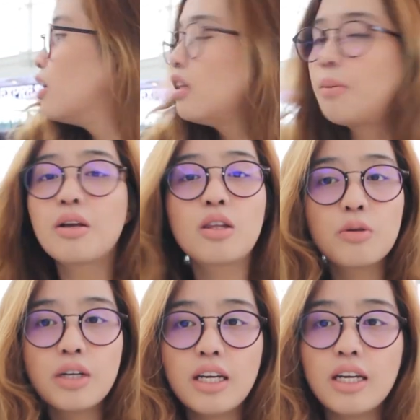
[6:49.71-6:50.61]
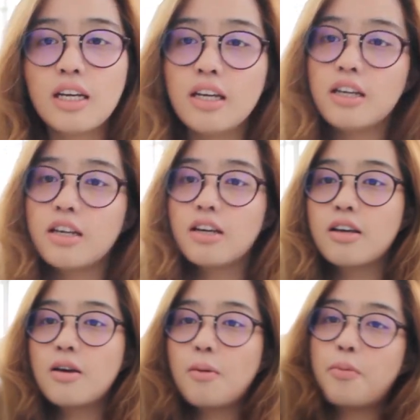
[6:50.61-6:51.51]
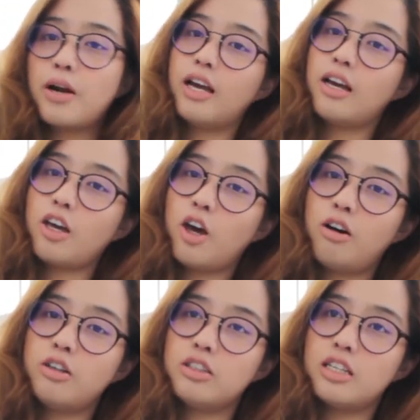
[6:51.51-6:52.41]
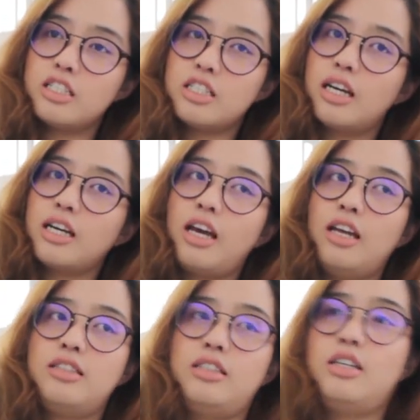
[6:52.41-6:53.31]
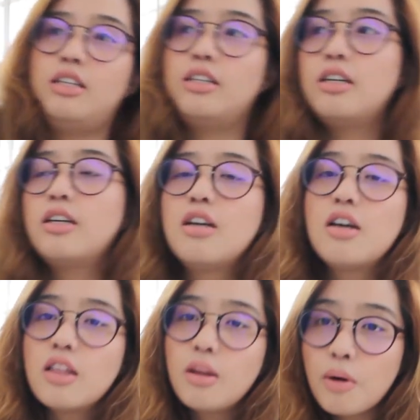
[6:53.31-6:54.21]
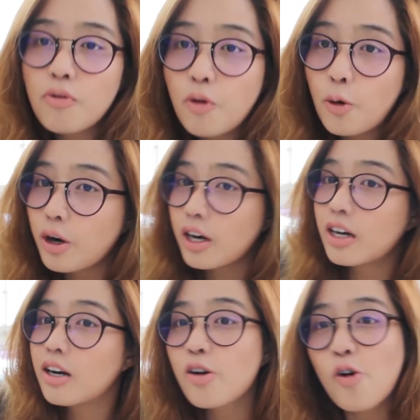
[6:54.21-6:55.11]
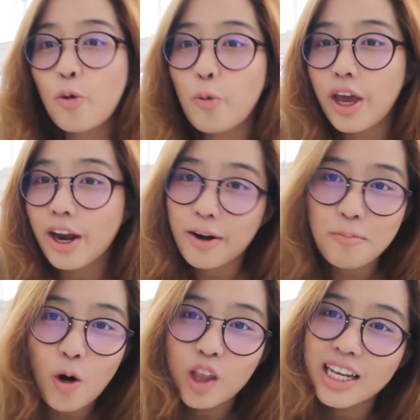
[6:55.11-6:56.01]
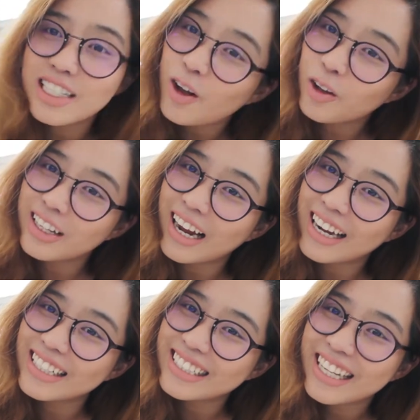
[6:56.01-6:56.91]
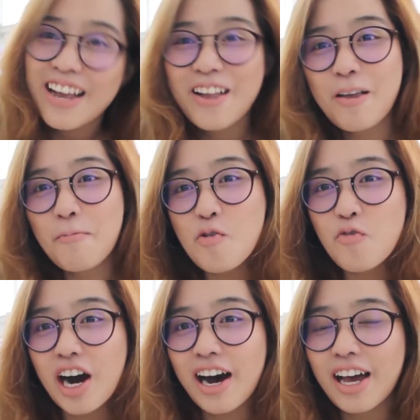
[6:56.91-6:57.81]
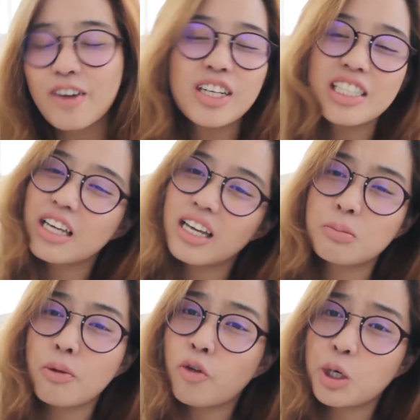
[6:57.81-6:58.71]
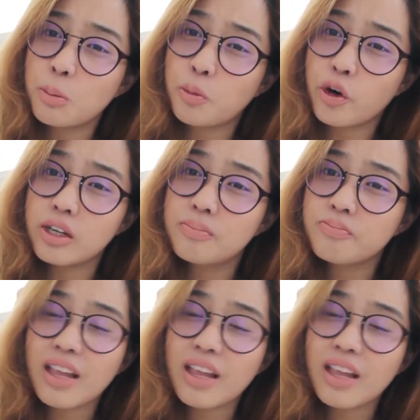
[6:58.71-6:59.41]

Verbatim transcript: Number three, bring a coat, a jacket. Number four, wear modess all night. Number five, change before you board.